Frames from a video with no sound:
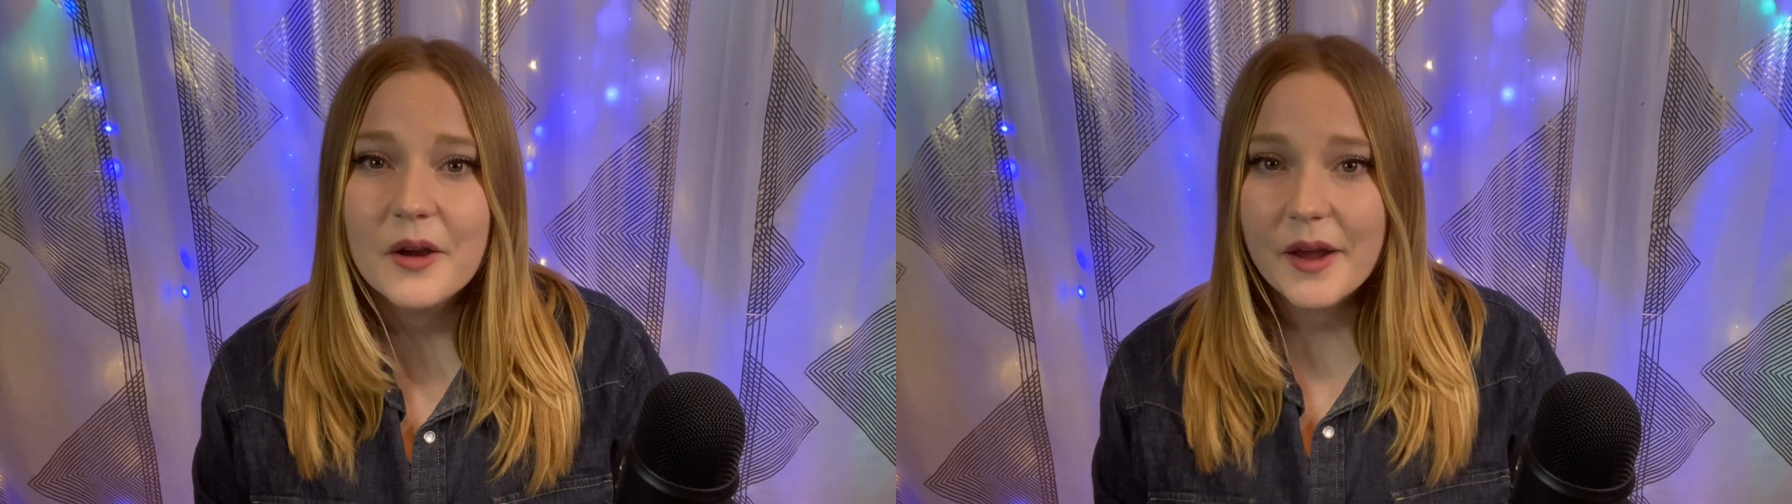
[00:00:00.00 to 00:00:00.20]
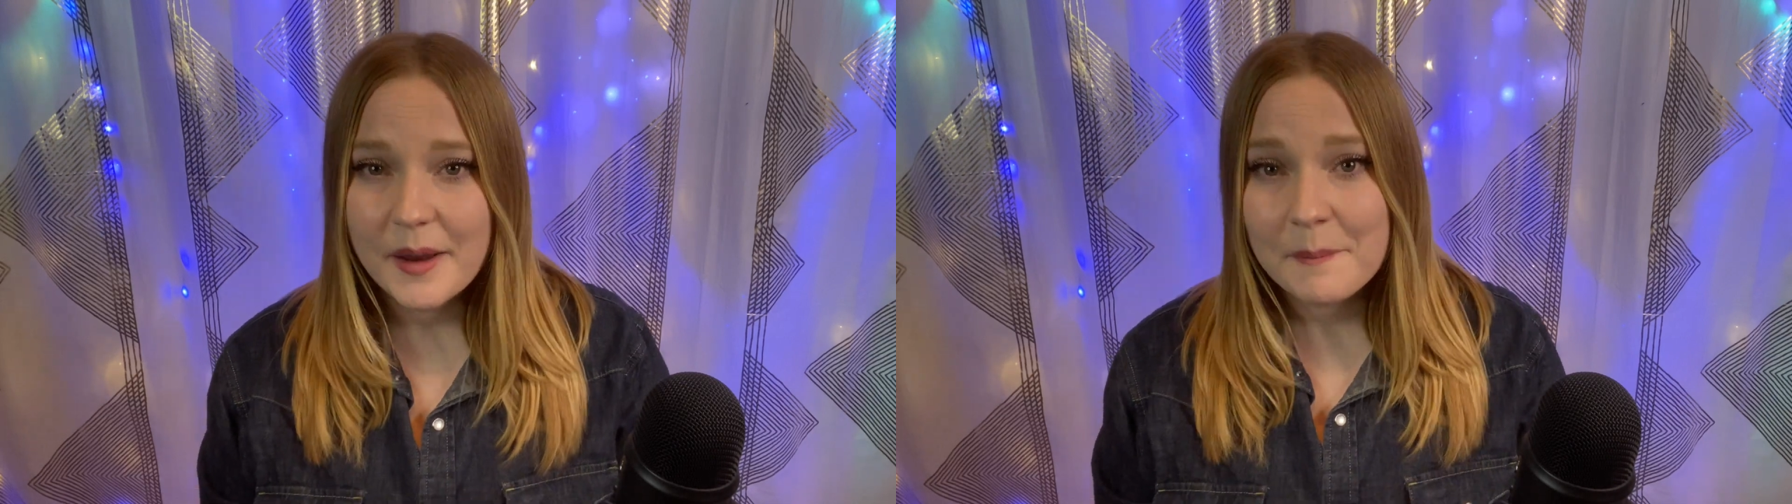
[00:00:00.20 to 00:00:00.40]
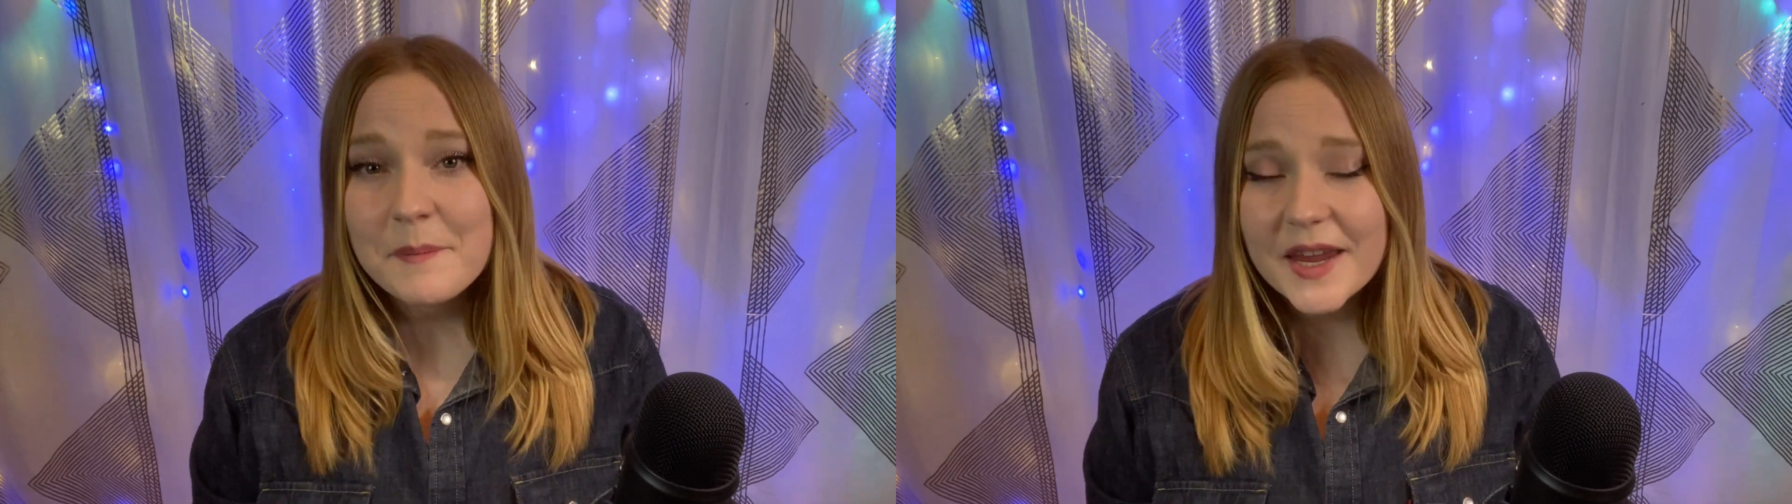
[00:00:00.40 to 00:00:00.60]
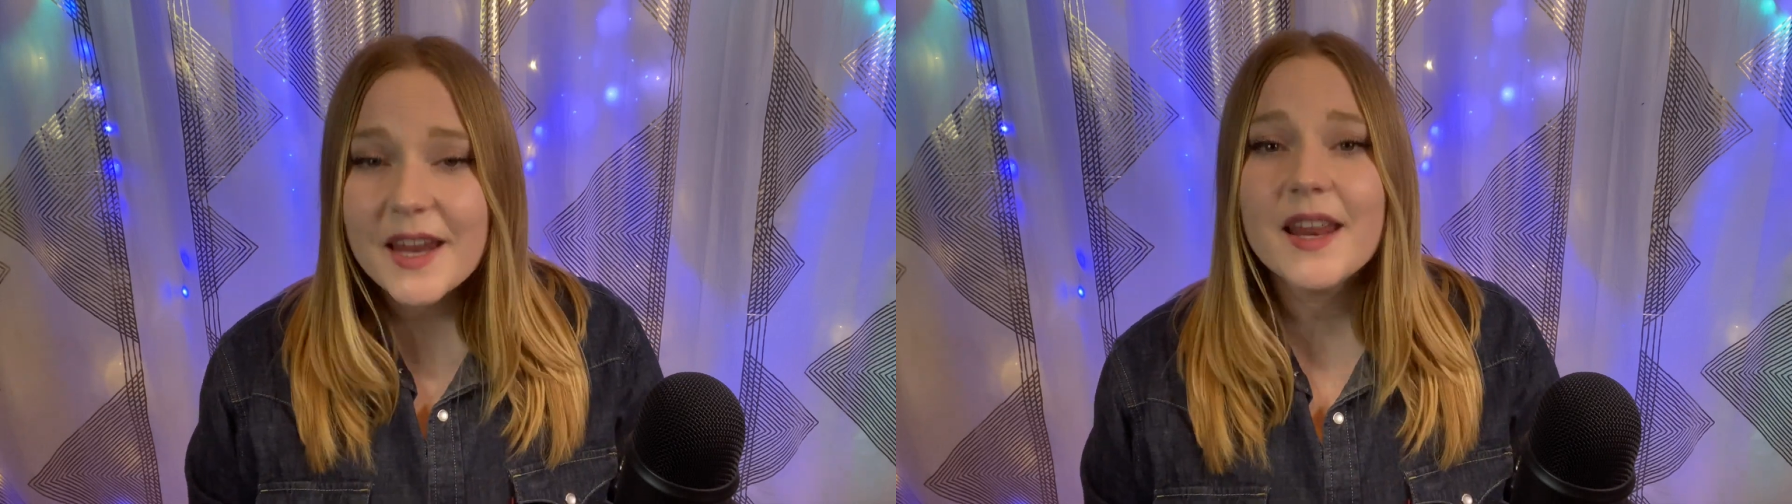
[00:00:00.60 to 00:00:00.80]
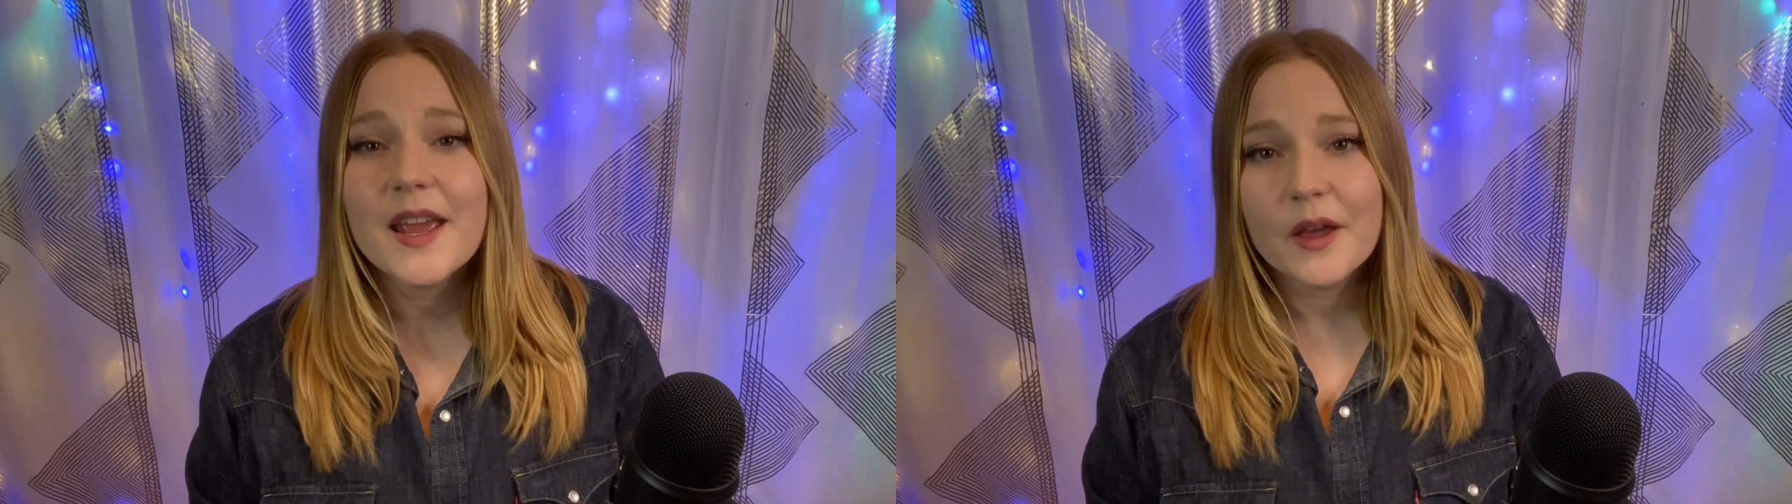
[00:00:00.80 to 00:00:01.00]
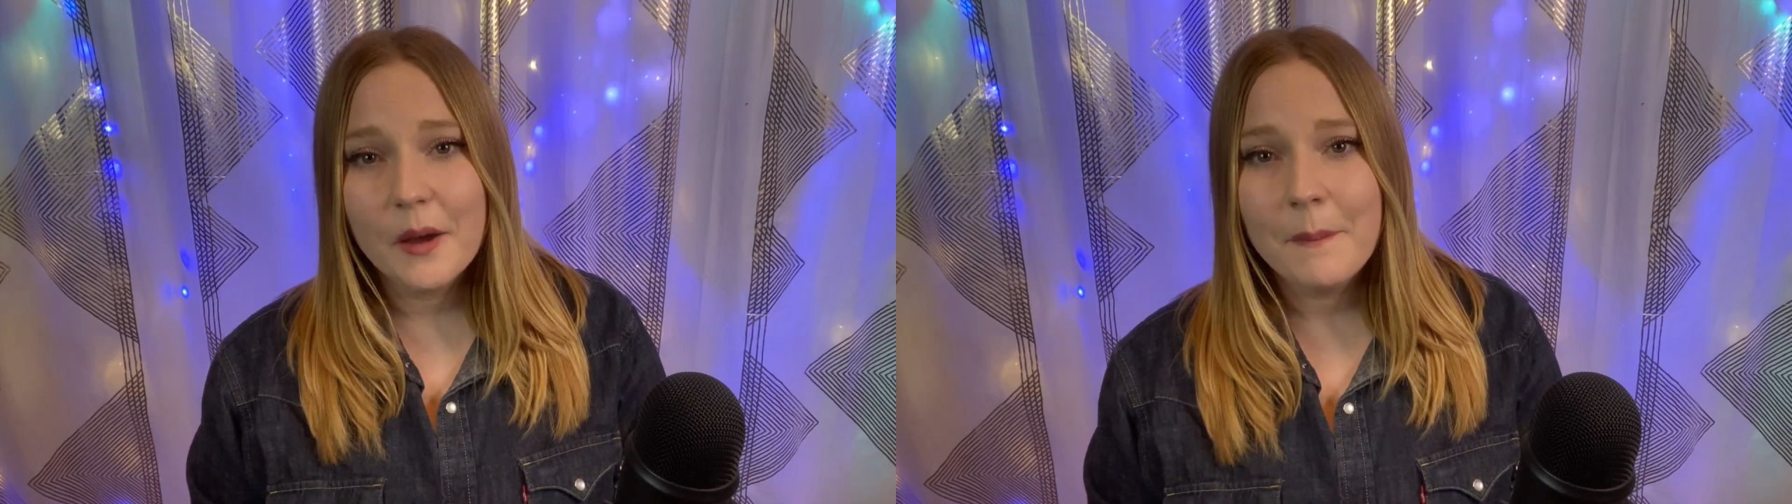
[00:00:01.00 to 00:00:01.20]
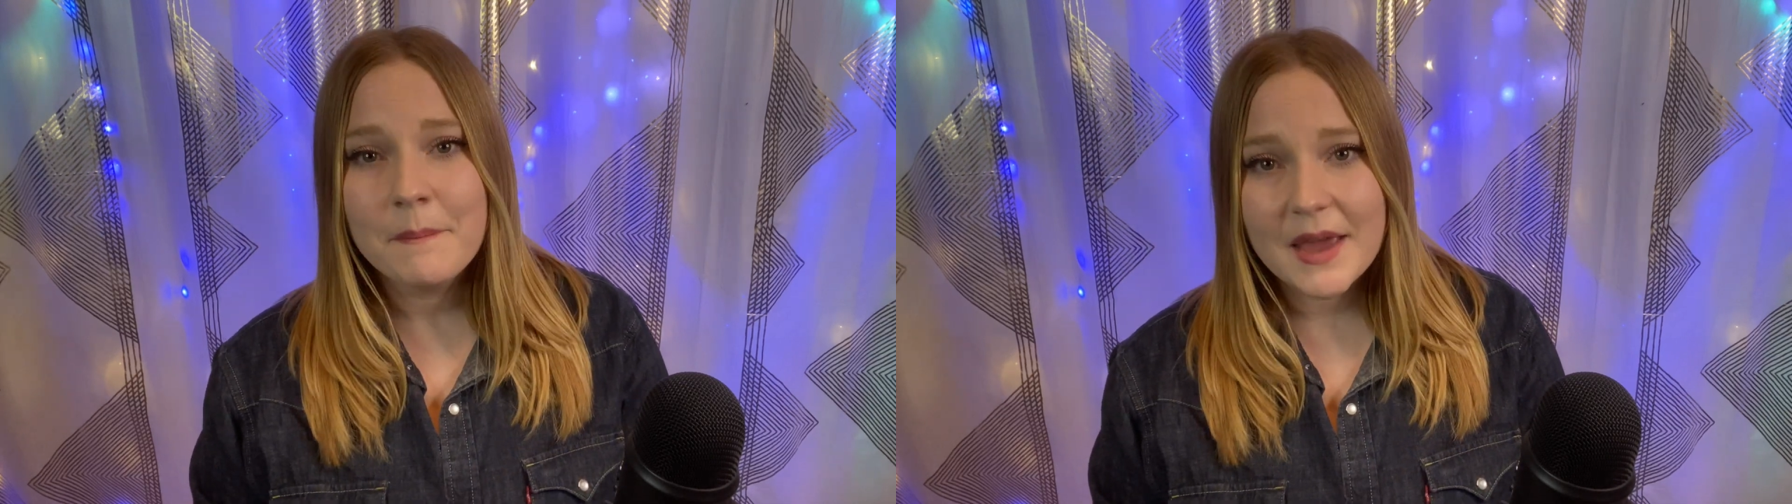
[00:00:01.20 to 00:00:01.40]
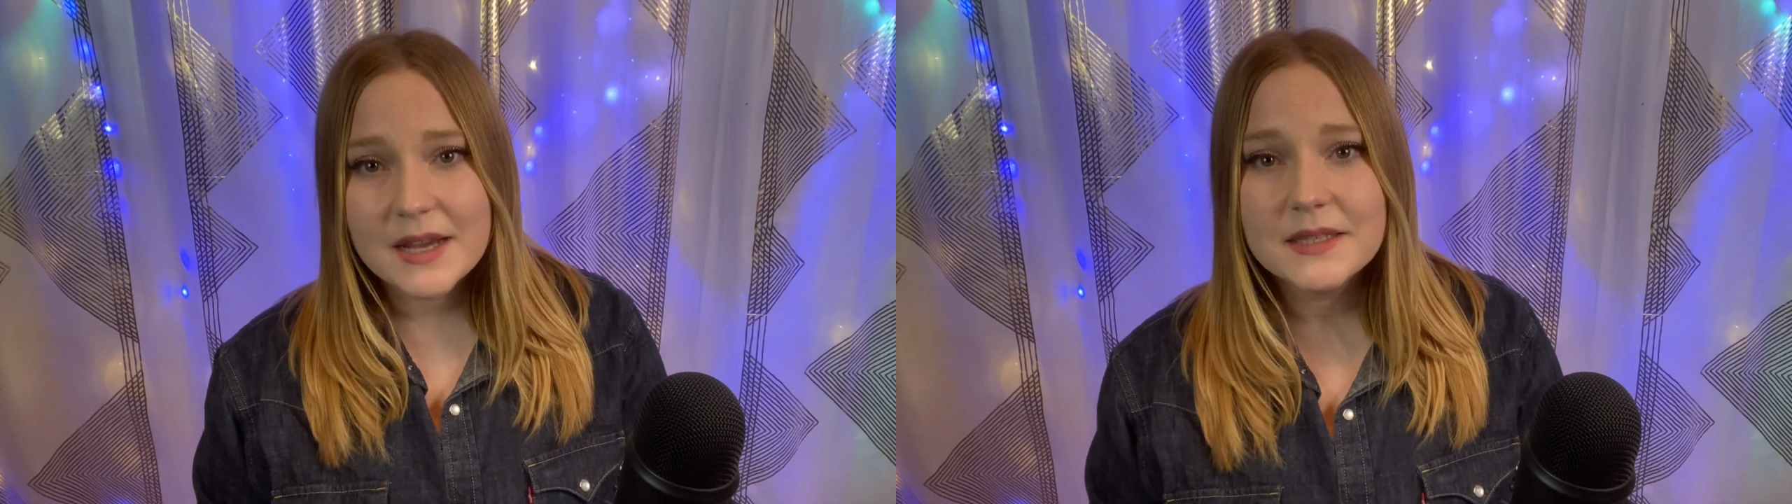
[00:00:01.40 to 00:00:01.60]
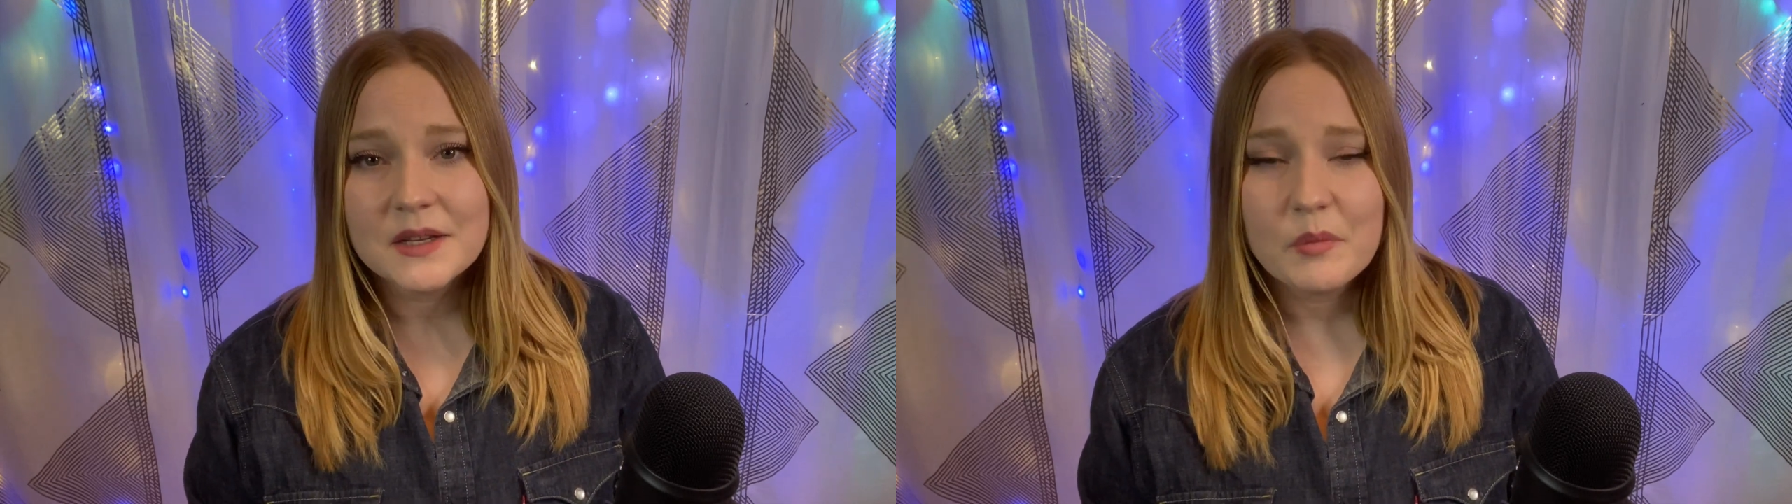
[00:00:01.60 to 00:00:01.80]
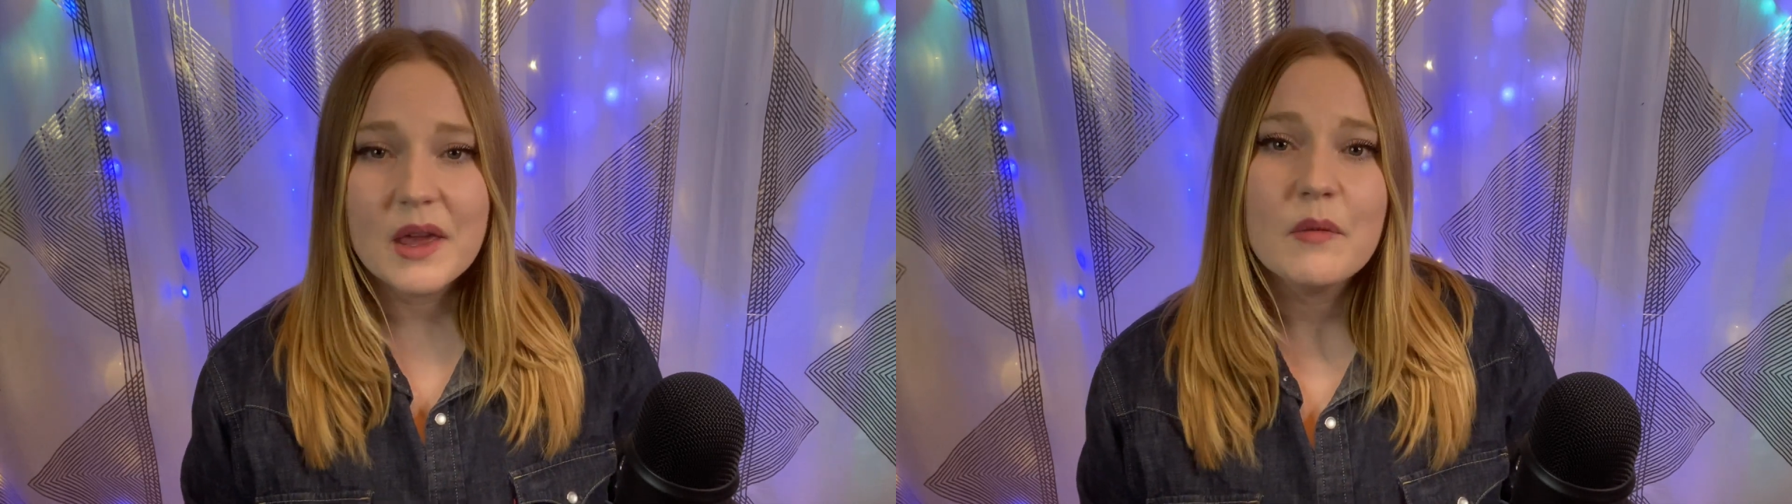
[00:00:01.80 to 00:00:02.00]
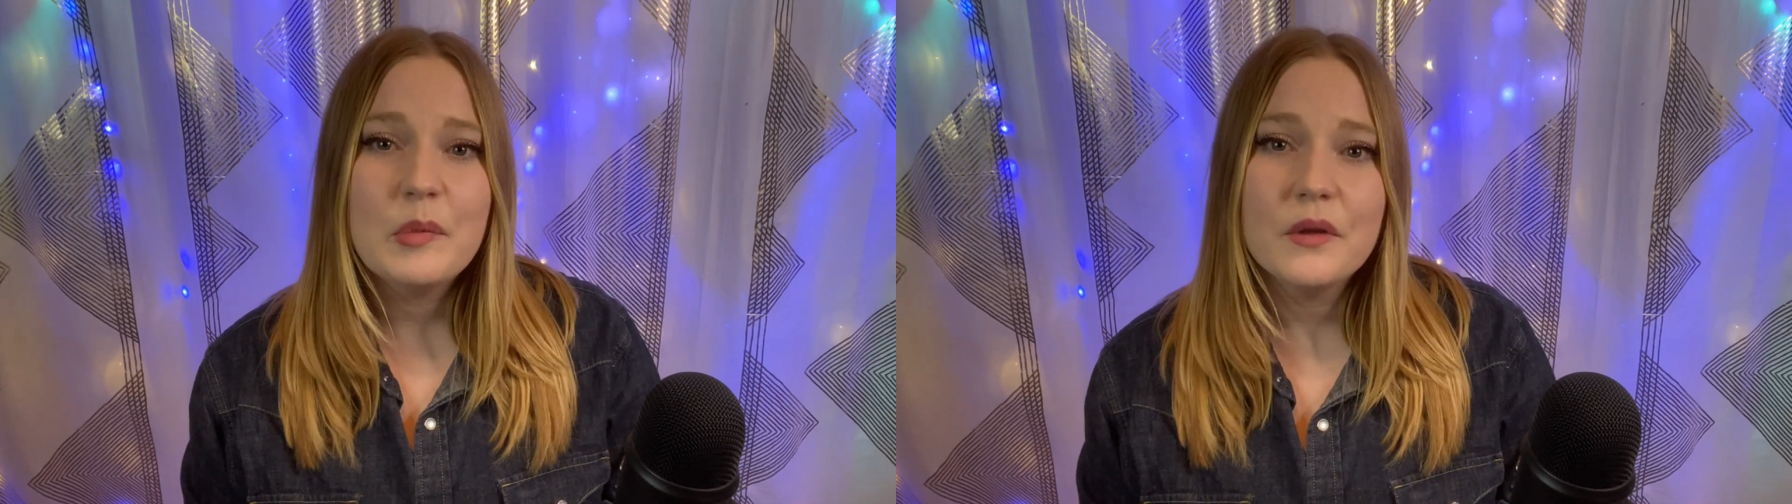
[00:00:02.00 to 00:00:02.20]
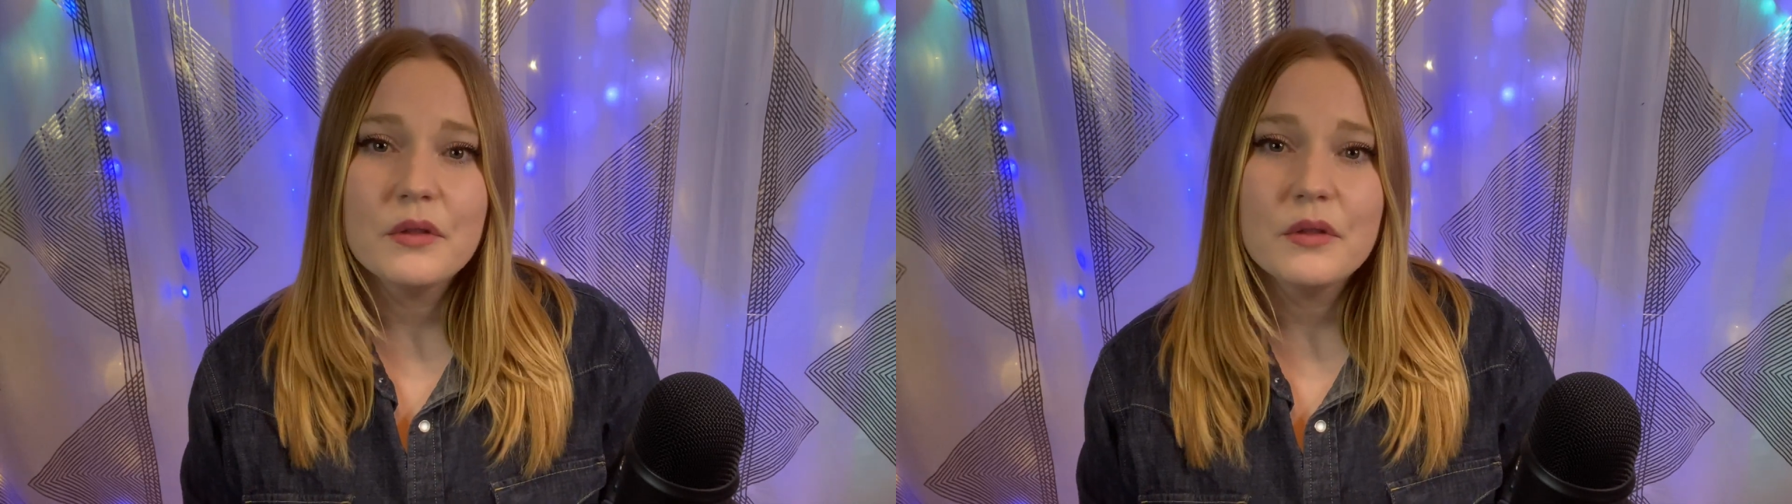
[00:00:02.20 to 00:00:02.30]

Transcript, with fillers: and meeting amazing people